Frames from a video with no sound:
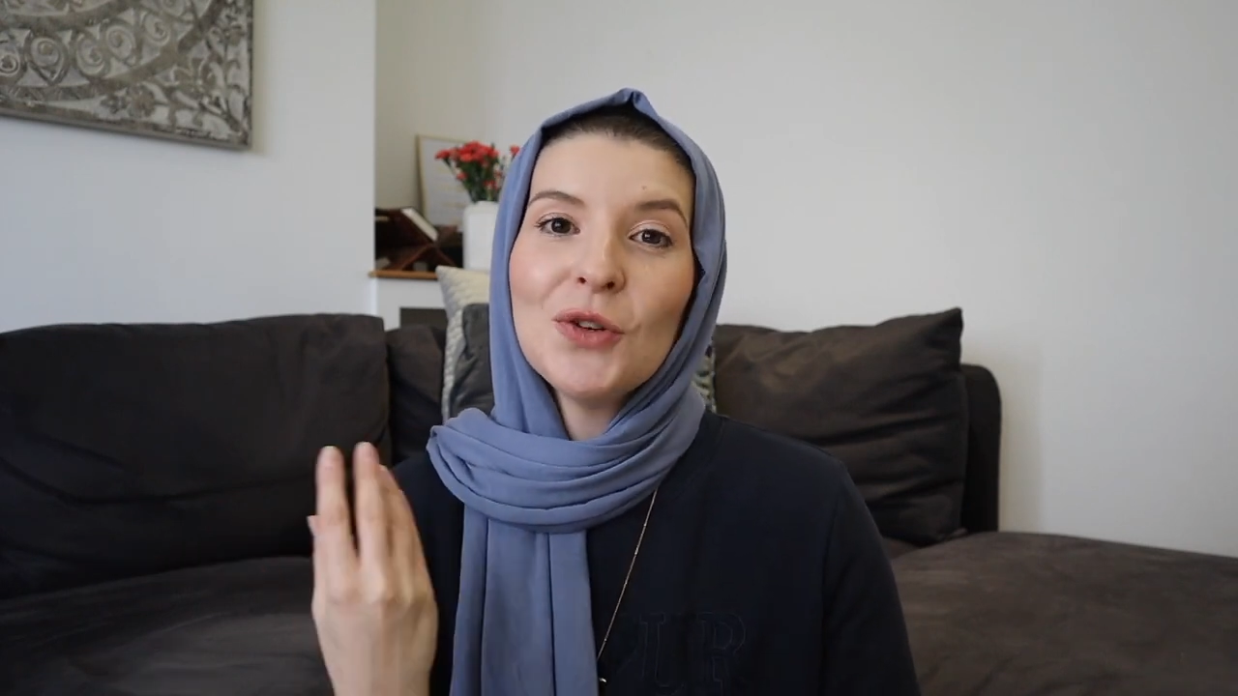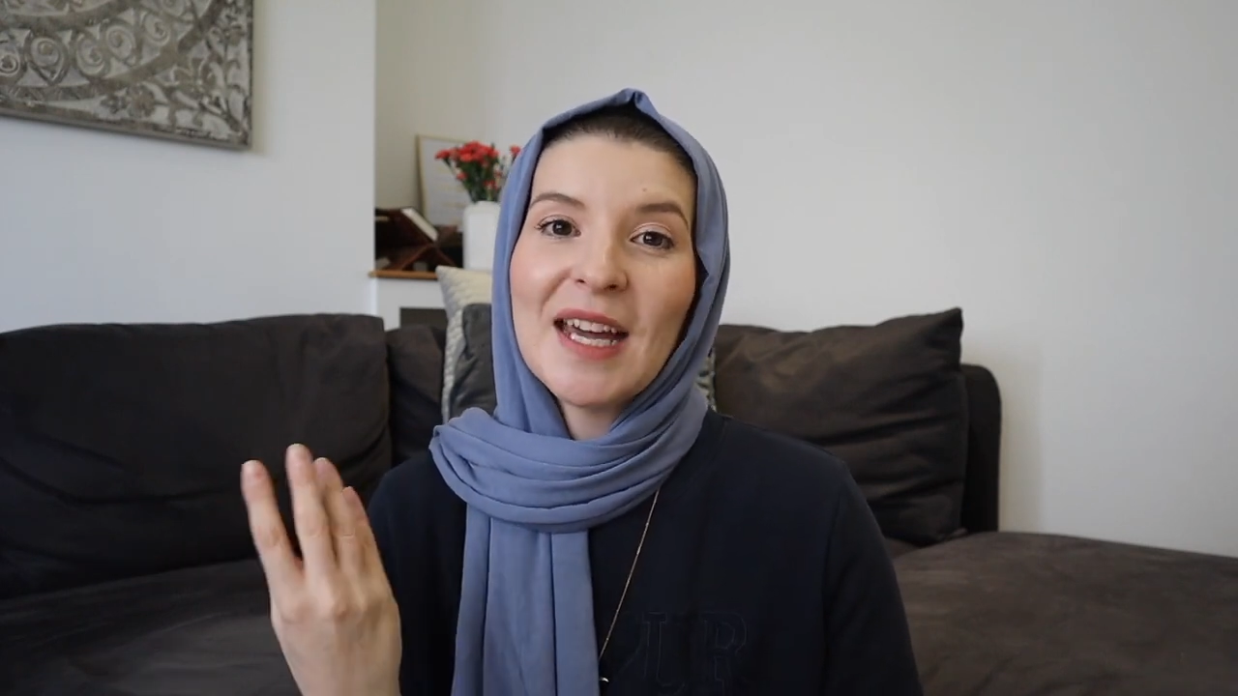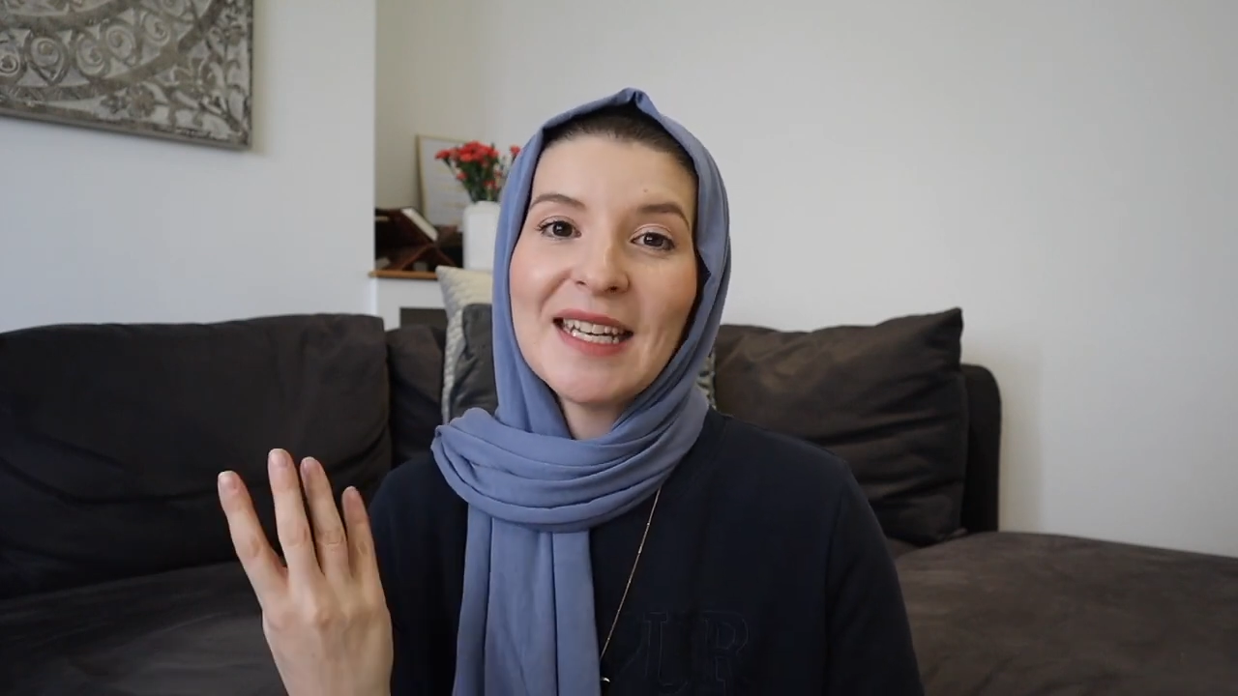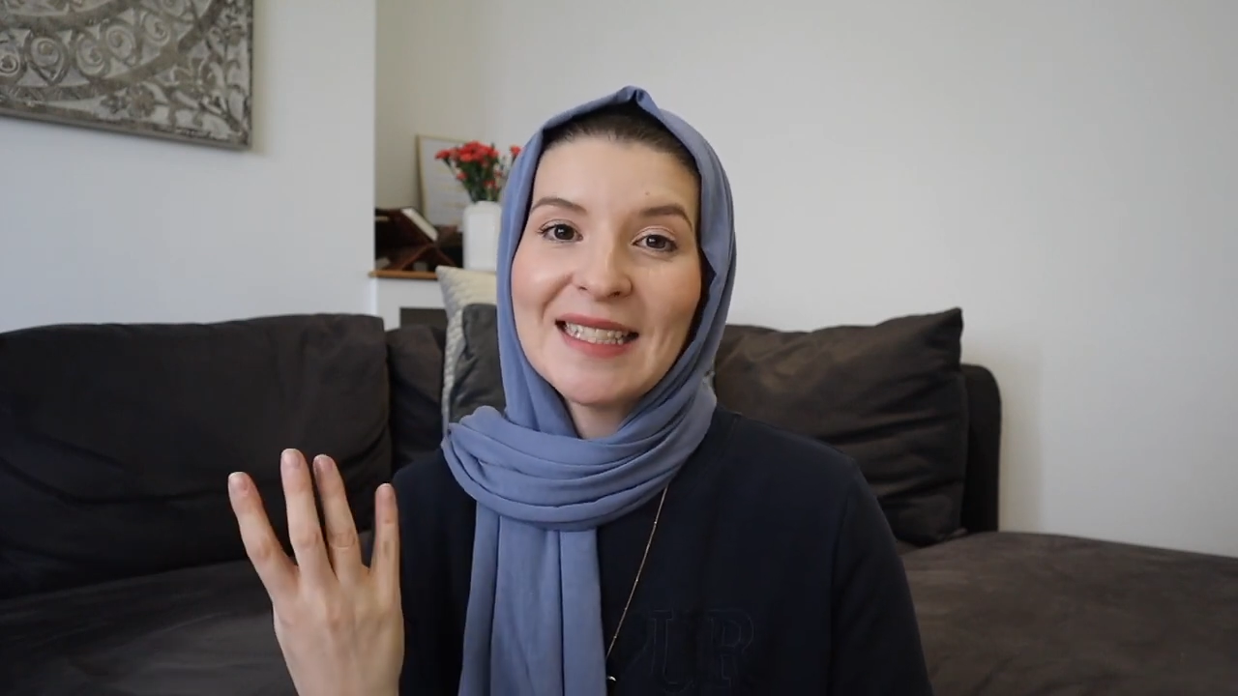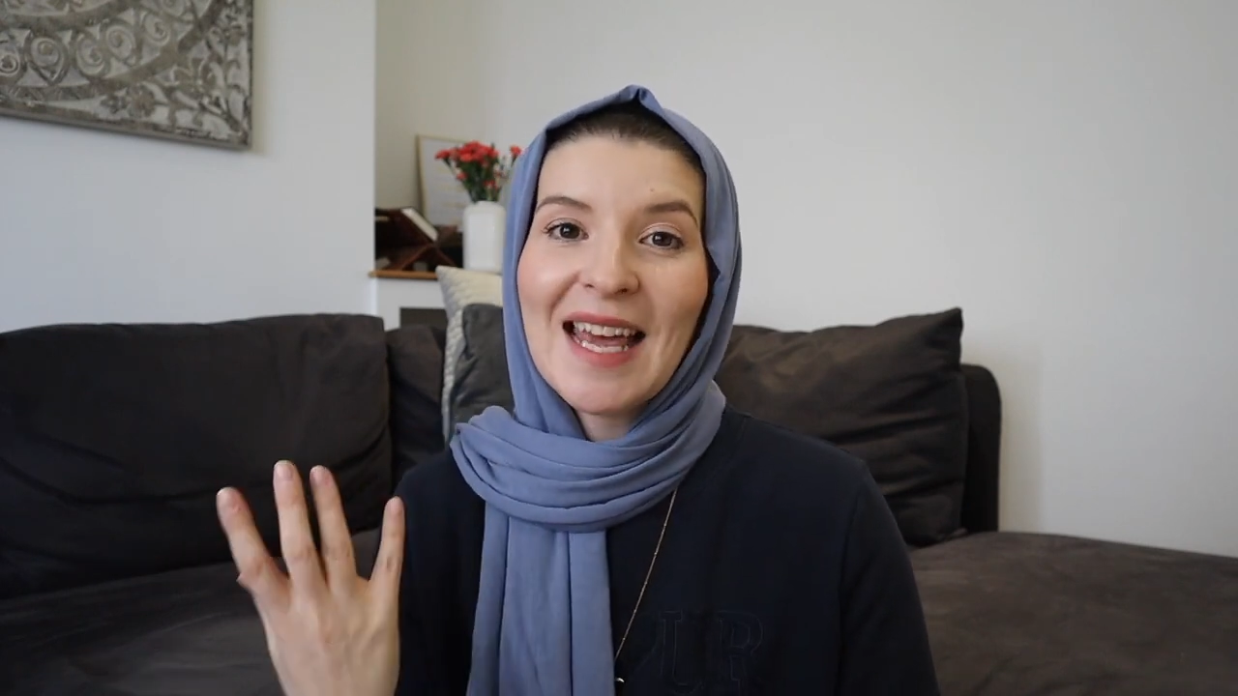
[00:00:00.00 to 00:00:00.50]
you
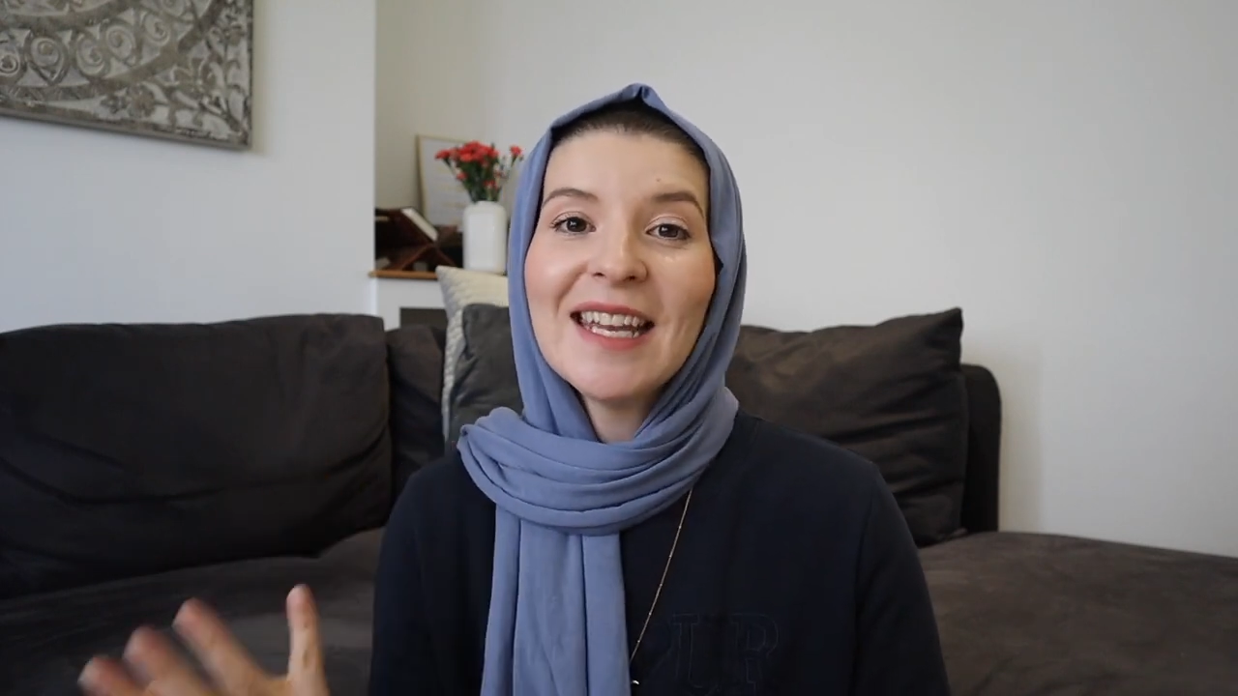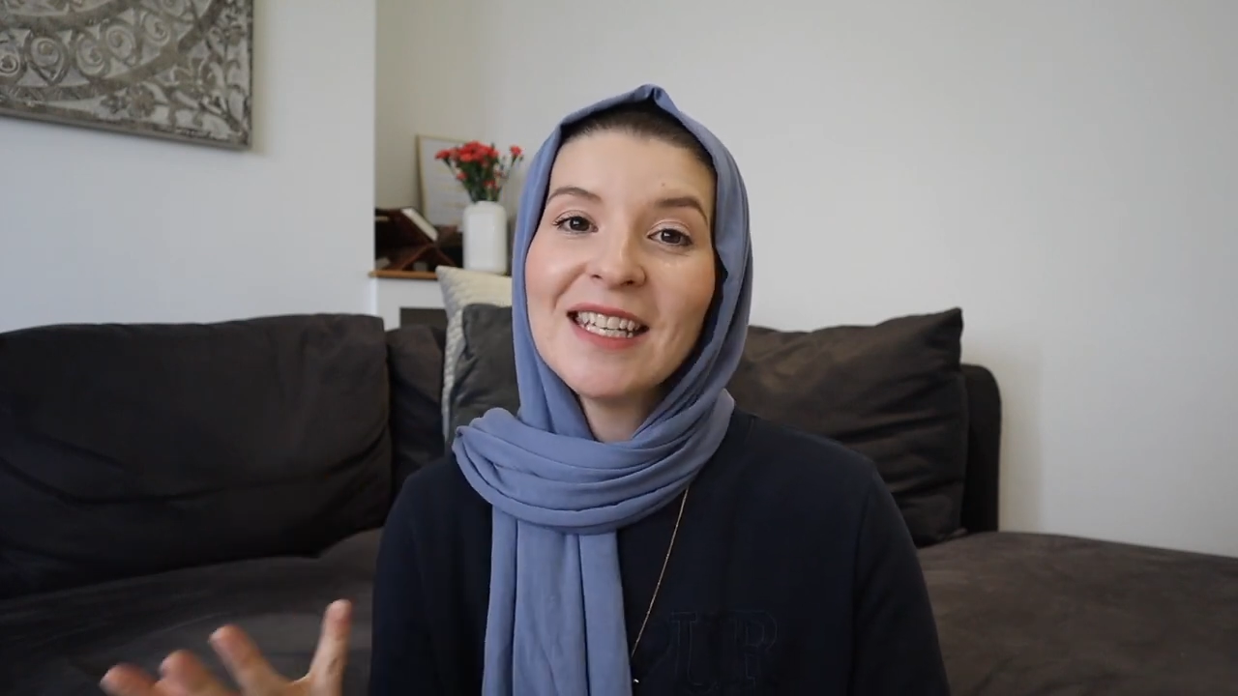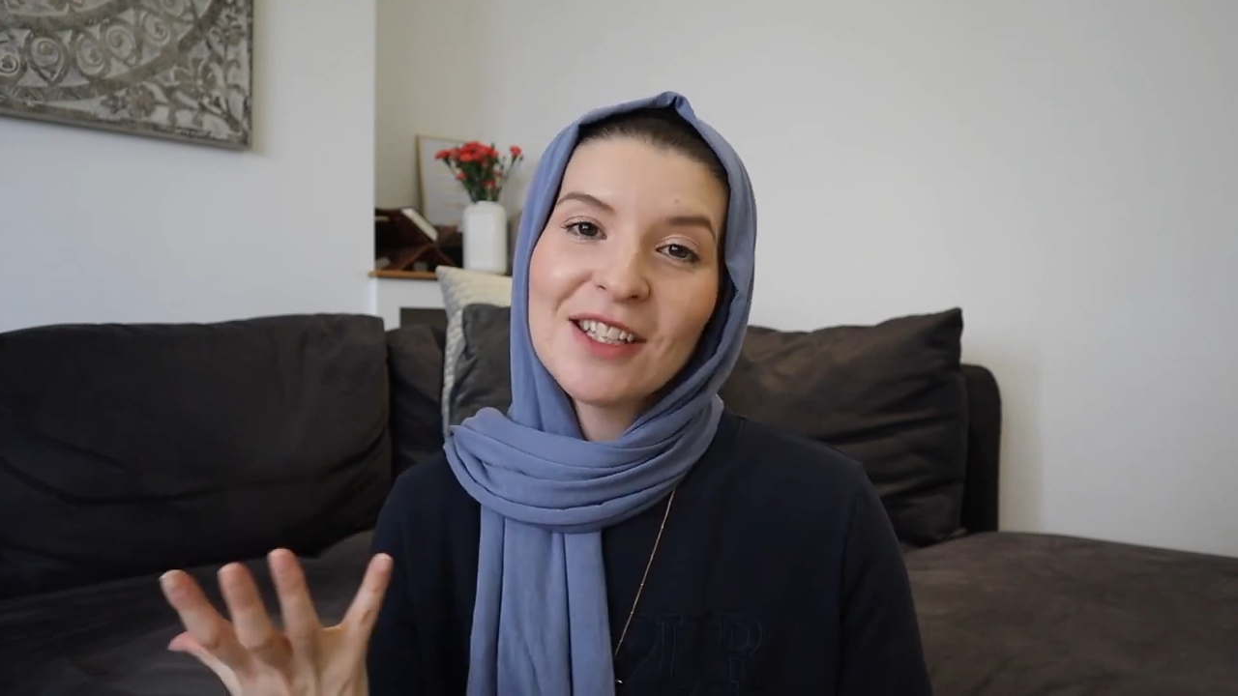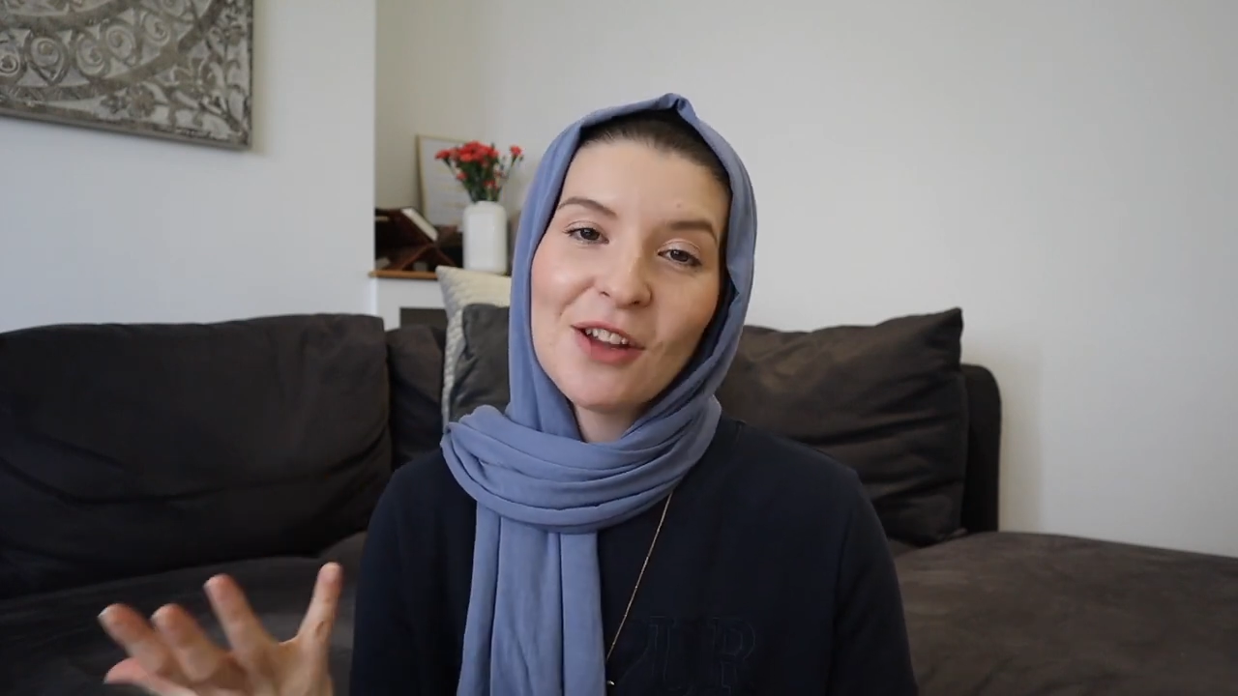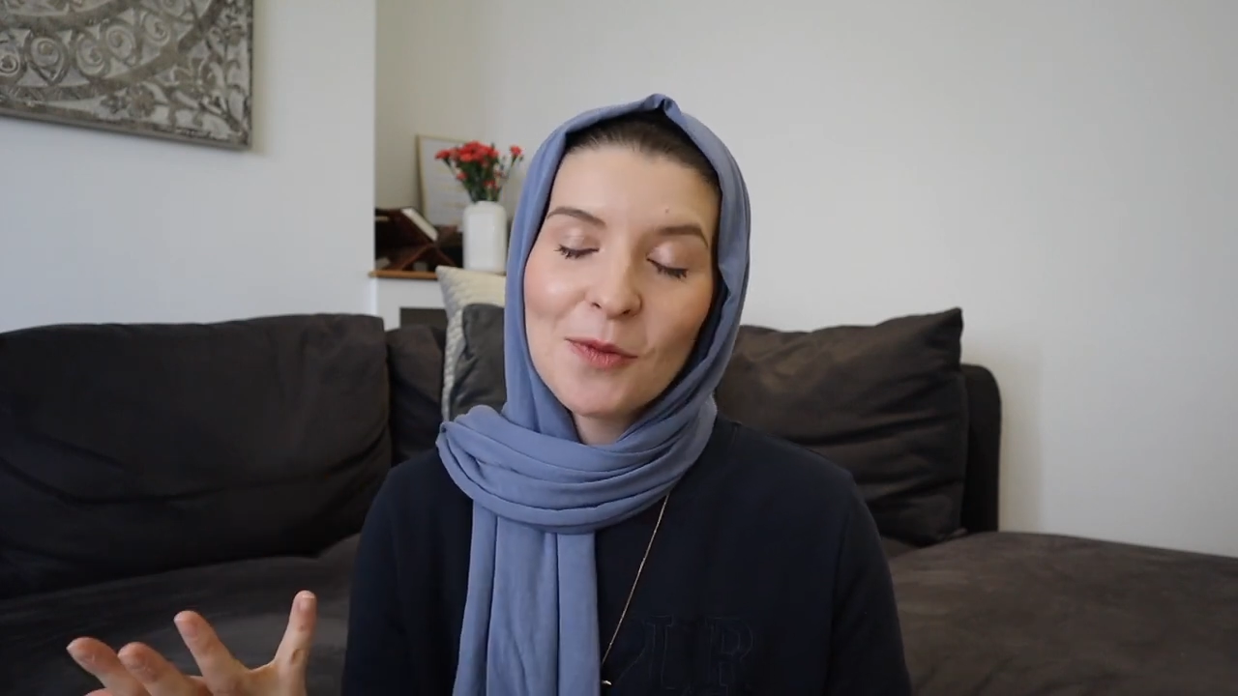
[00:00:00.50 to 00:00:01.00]
can attend an